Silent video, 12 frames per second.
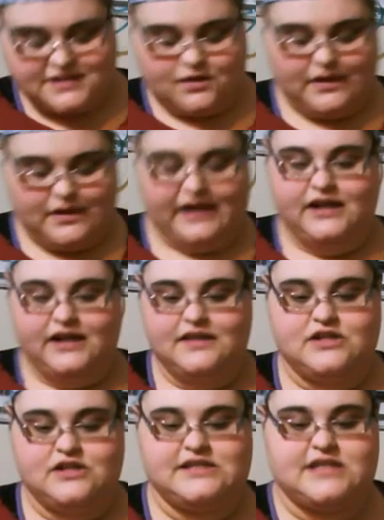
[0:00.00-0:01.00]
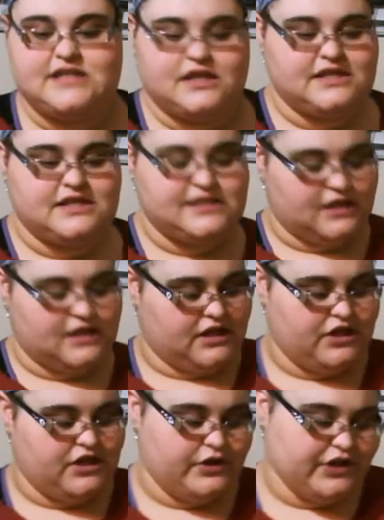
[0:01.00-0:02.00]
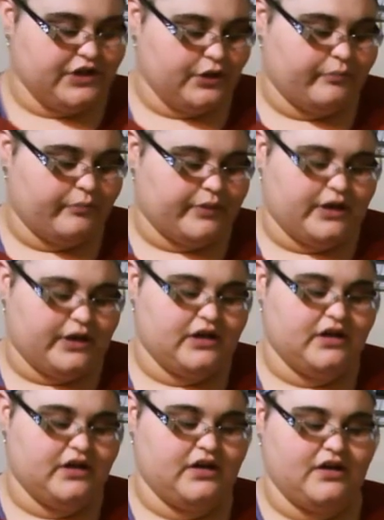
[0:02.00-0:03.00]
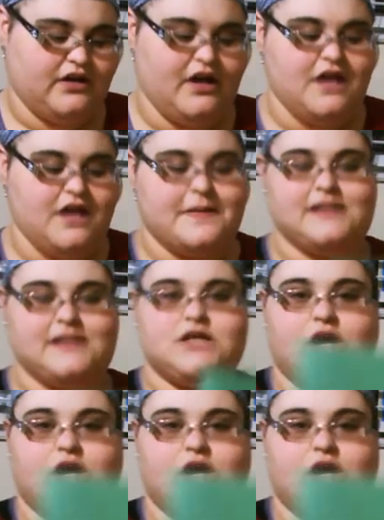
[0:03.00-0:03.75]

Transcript: So in it, there's this cute little book that